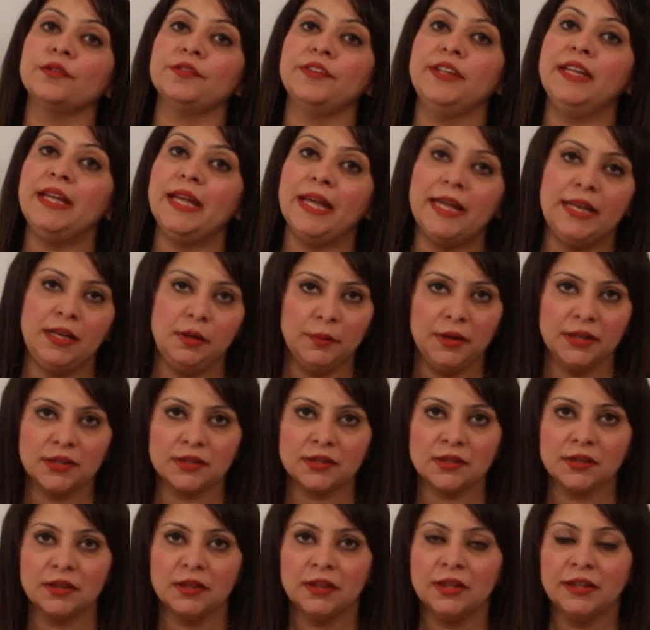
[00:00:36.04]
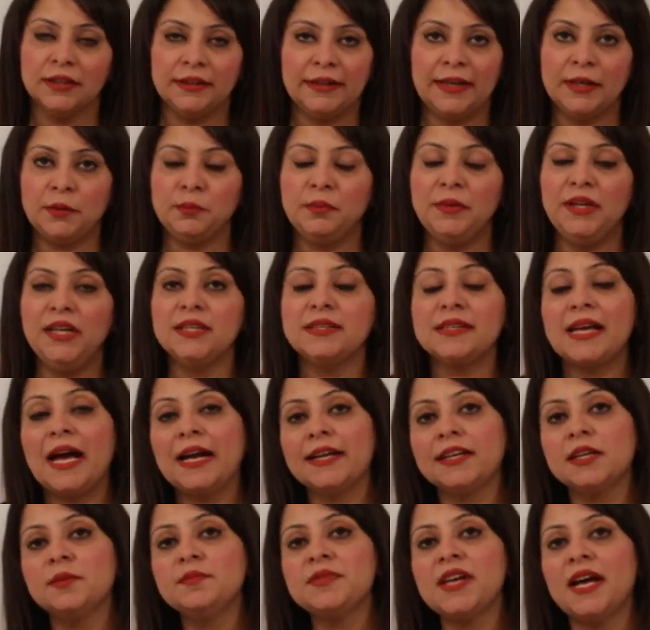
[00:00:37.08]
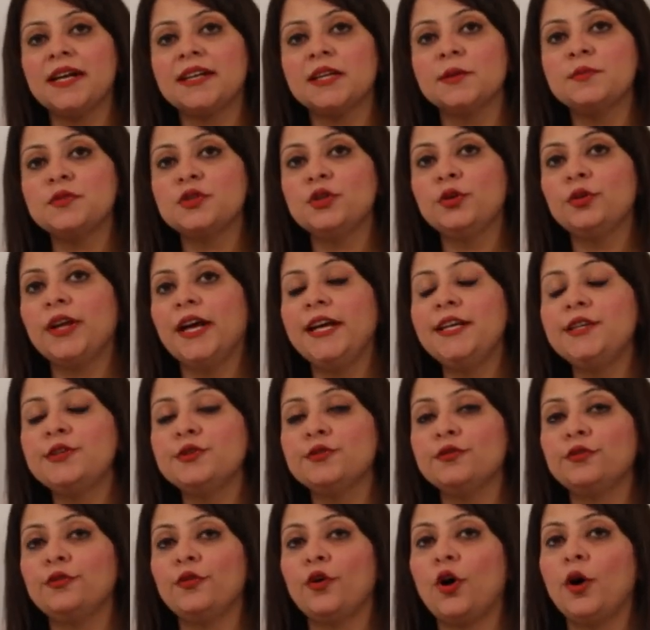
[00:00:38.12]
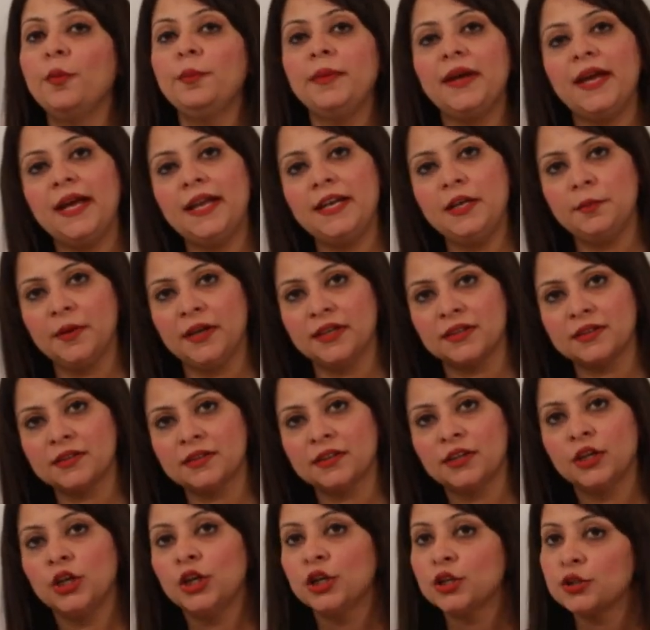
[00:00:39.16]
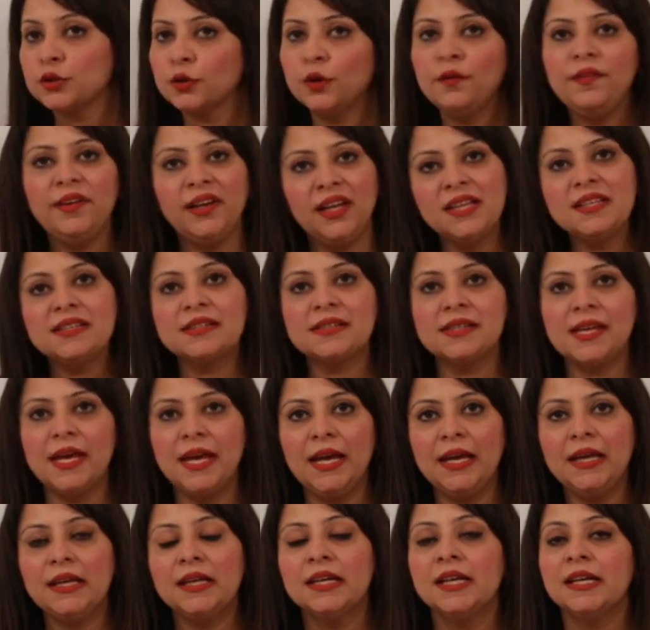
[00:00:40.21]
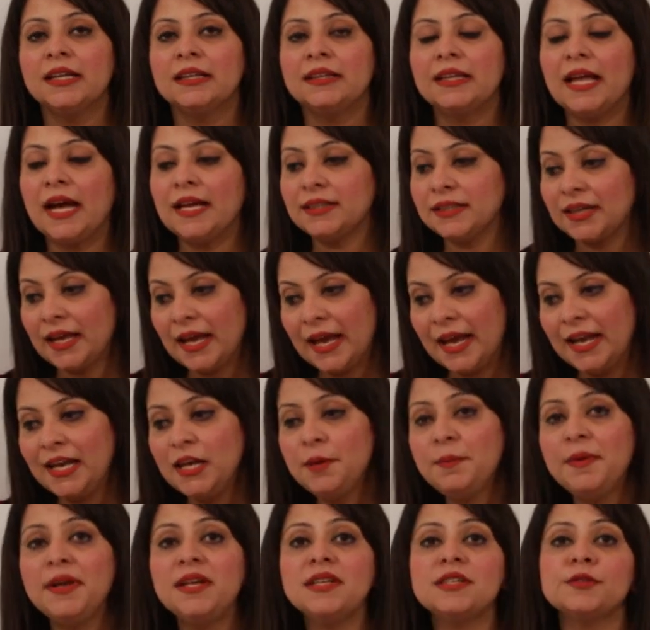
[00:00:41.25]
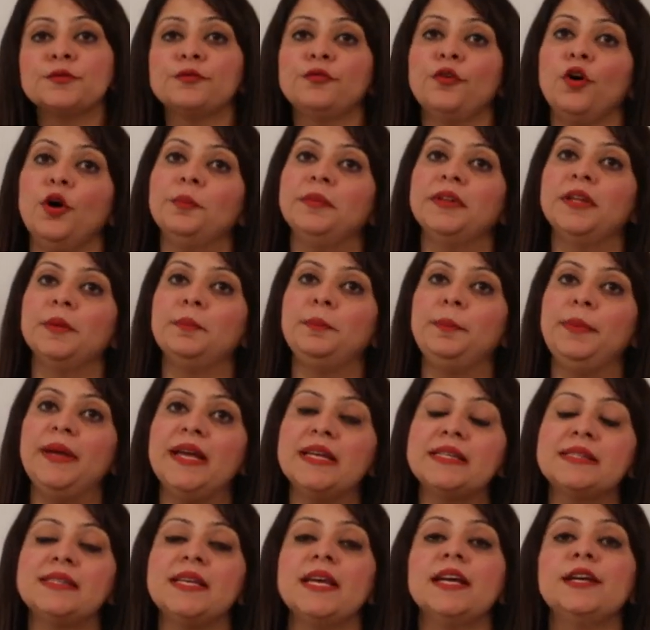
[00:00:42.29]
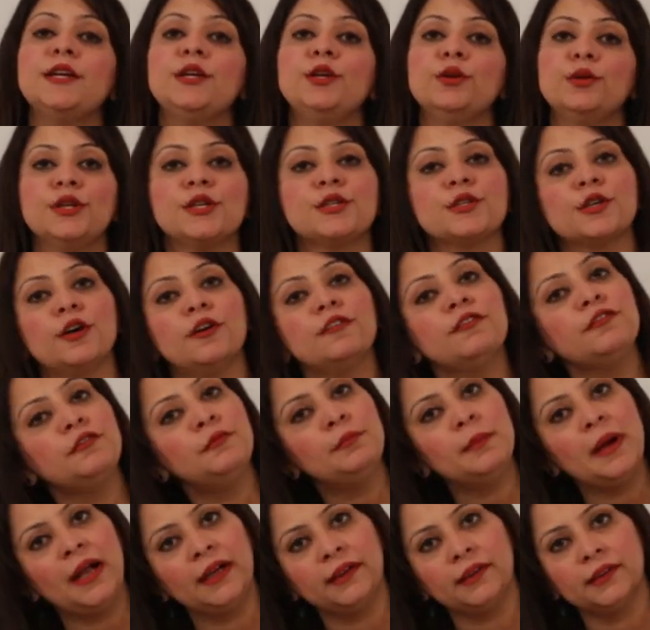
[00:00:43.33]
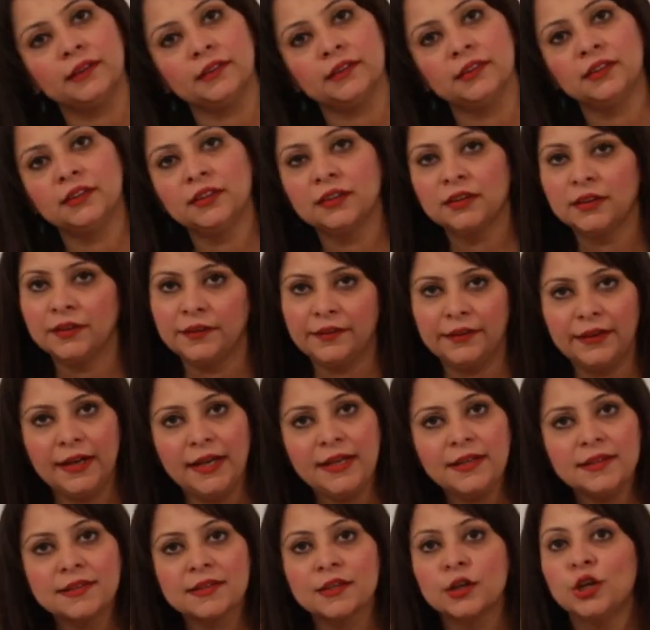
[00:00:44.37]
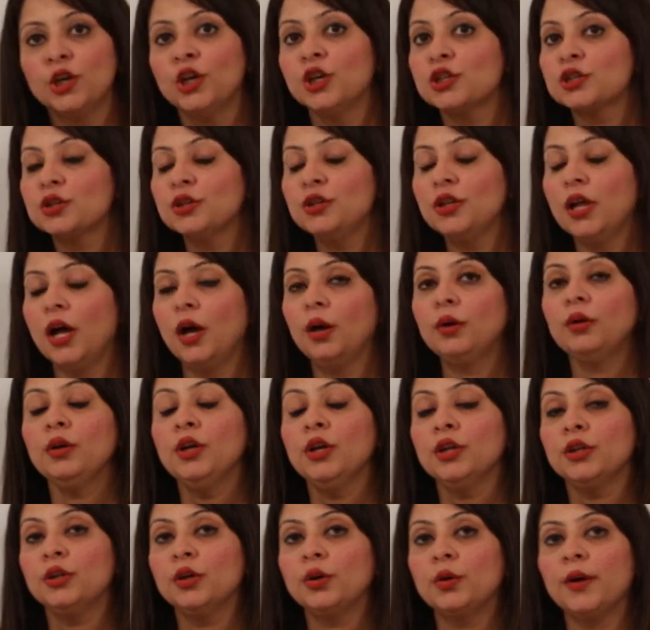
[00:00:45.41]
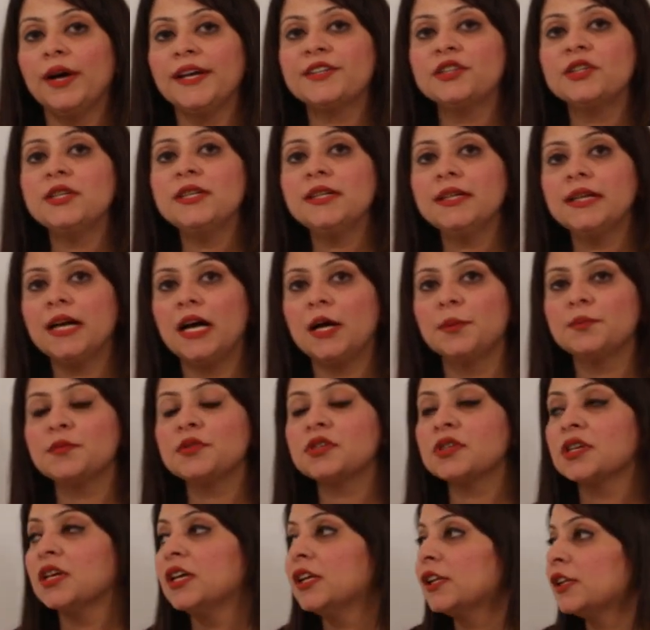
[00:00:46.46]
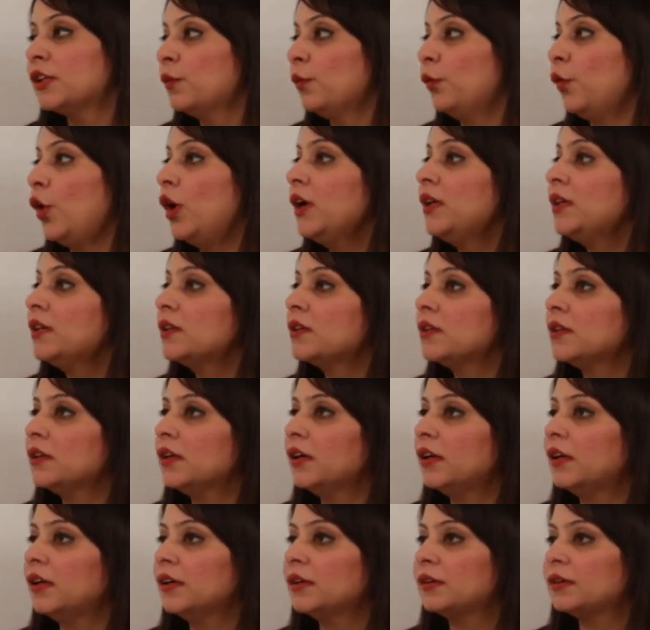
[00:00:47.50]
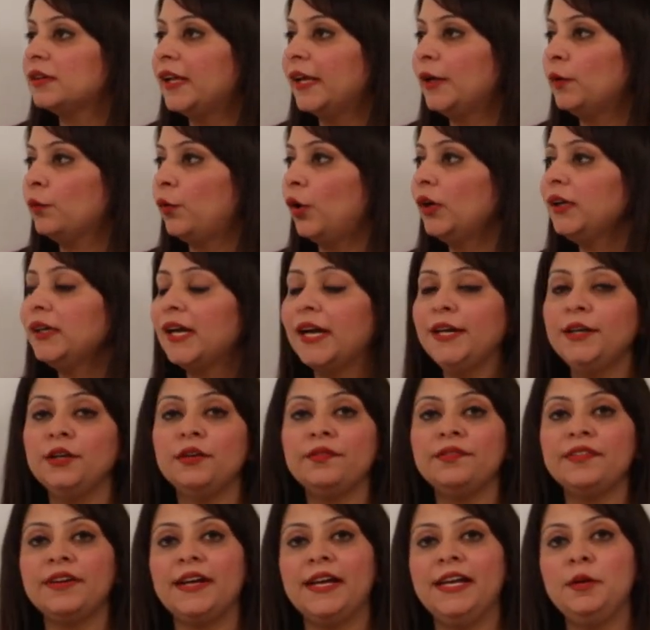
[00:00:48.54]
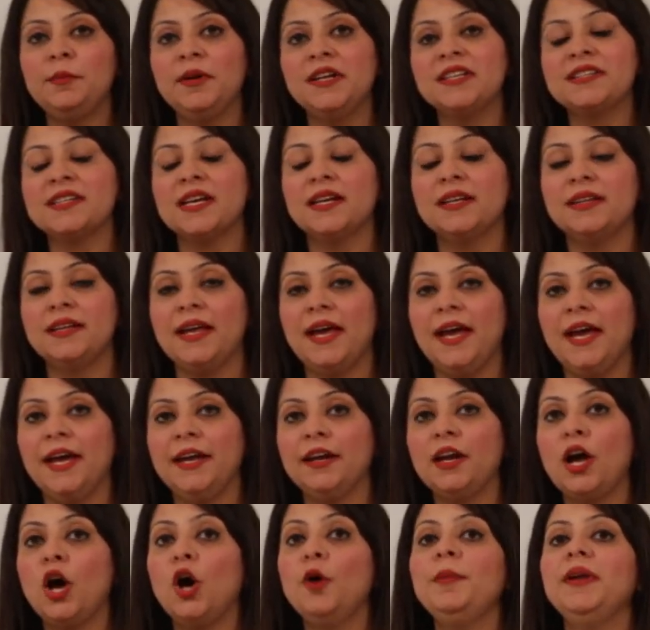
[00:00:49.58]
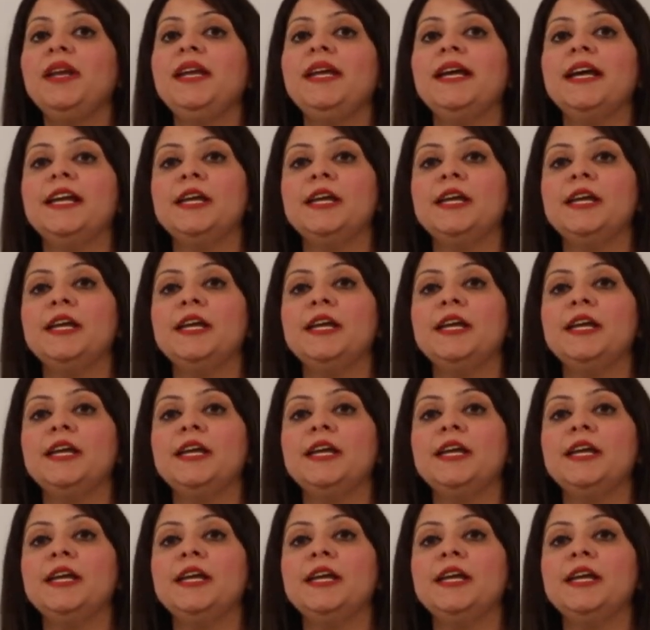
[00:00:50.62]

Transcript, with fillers: of the element. That means atoms, atoms unite to form element. So we can say that elements form the basic unit of matter, right? So now the question comes, what uh, like what kind of elements are there, how many